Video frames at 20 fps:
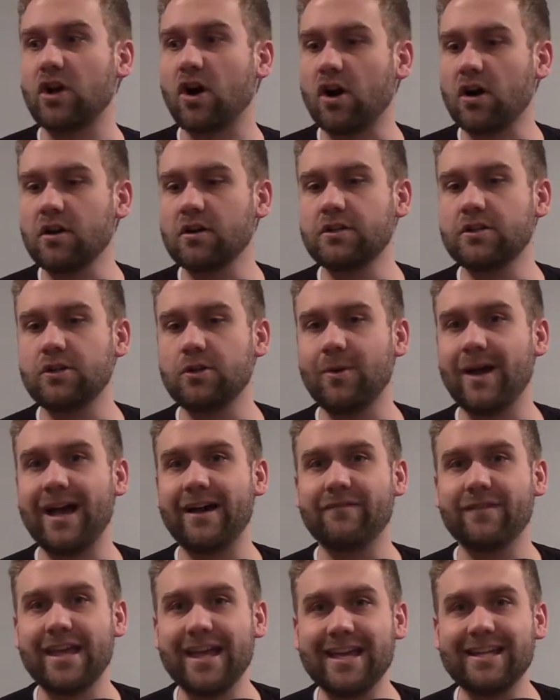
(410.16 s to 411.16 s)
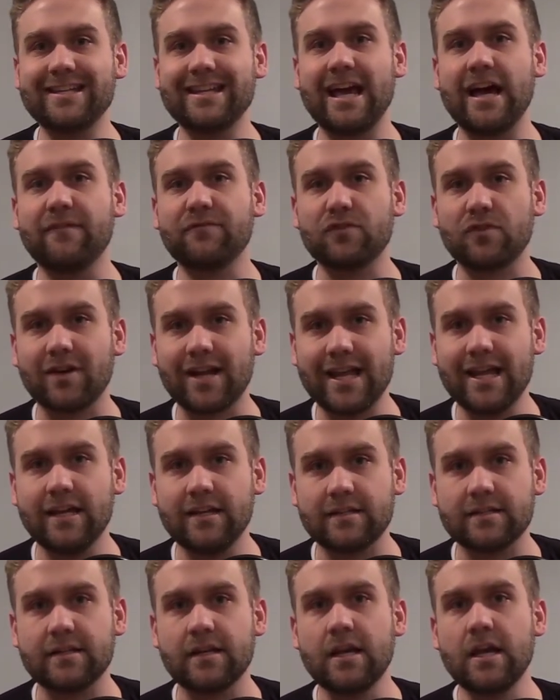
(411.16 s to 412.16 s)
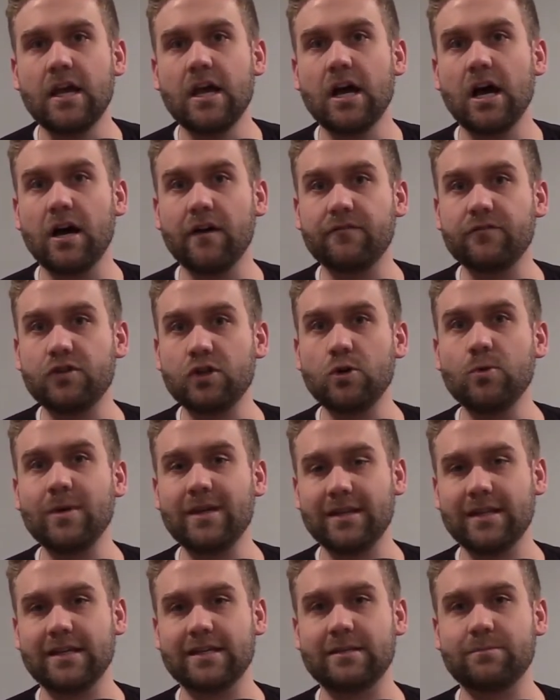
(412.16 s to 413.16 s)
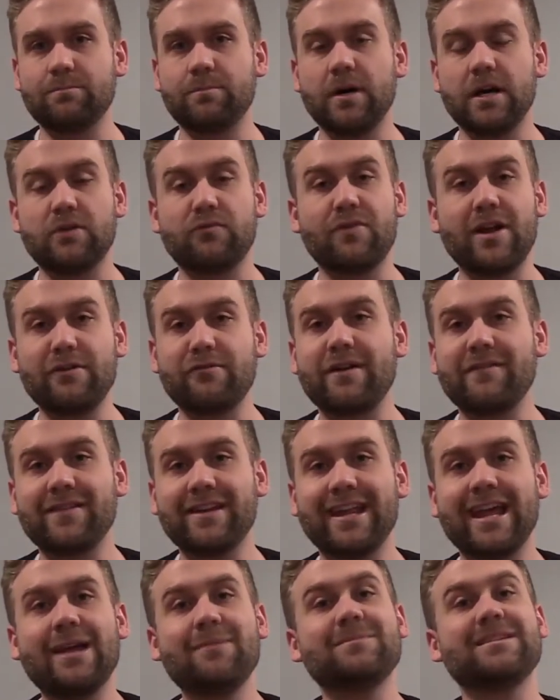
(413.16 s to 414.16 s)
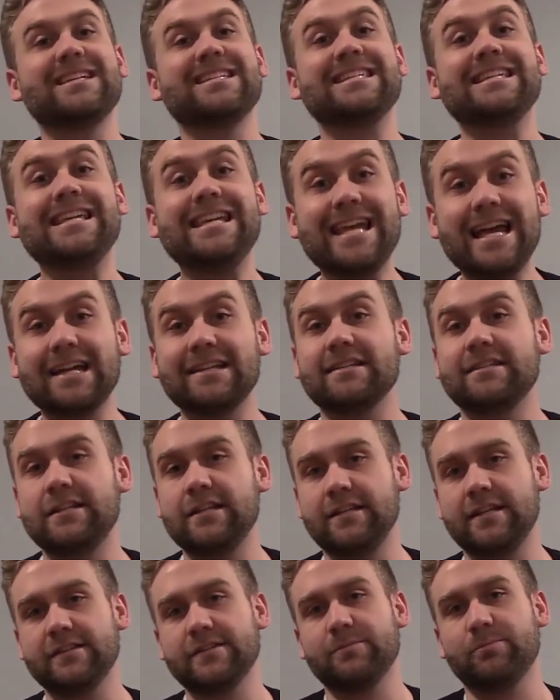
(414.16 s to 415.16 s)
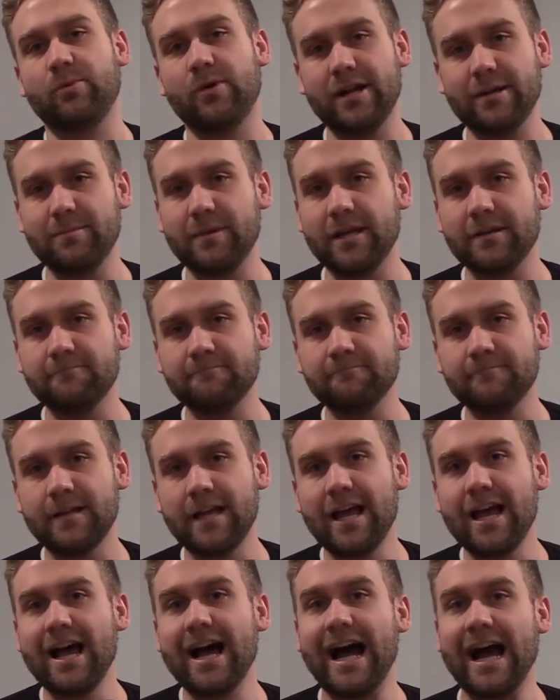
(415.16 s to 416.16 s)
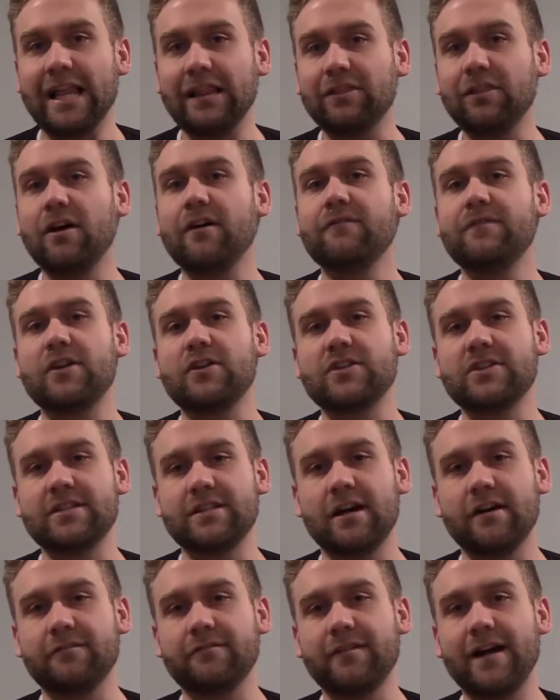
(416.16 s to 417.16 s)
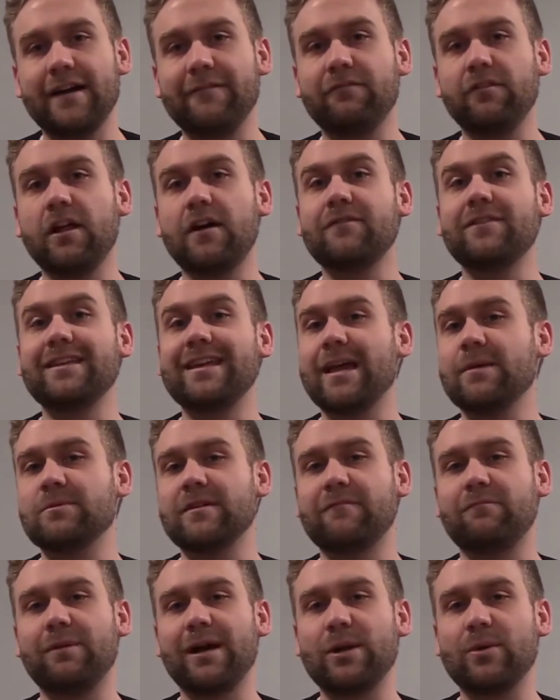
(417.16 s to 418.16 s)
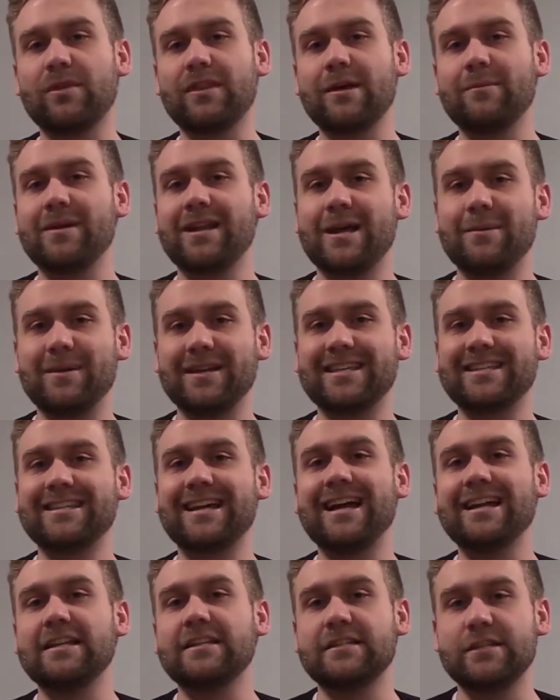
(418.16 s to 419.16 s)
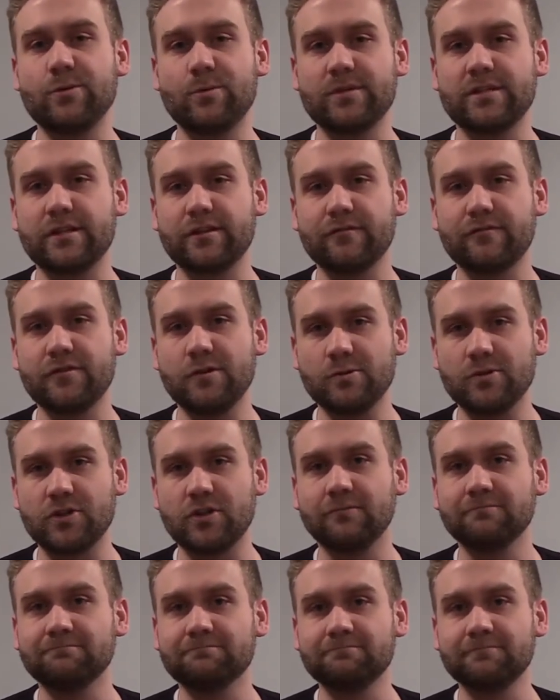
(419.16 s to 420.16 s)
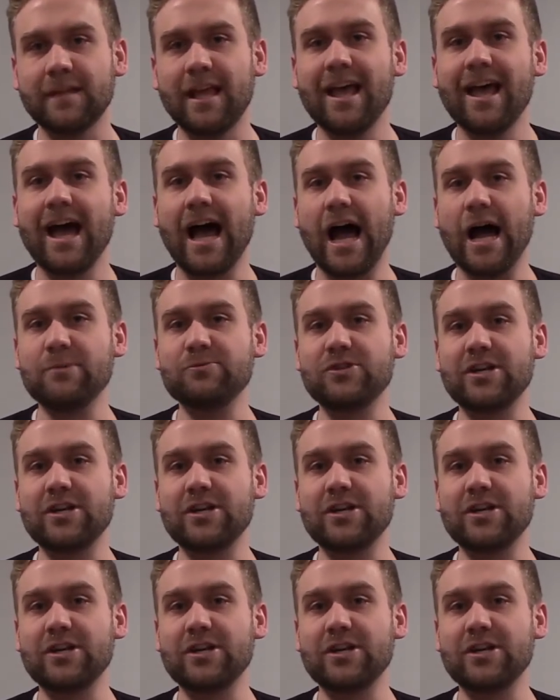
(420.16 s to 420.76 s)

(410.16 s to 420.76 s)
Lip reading: hard to have hit after hit of doing this, but Red Raven Games has yet to disappoint me. I love their stuff. I've loved the games I've played with them, and I'm excited to see what's in the future. I'm